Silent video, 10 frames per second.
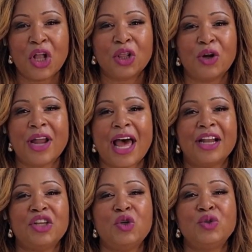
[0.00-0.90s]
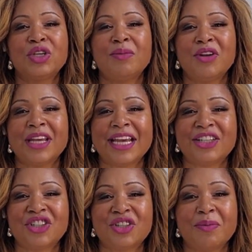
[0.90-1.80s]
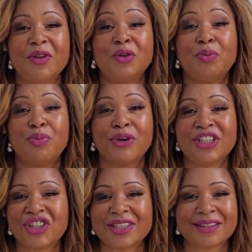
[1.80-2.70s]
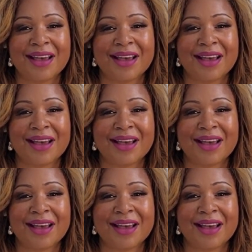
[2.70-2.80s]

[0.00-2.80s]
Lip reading: Learn how to use communication to build bridges,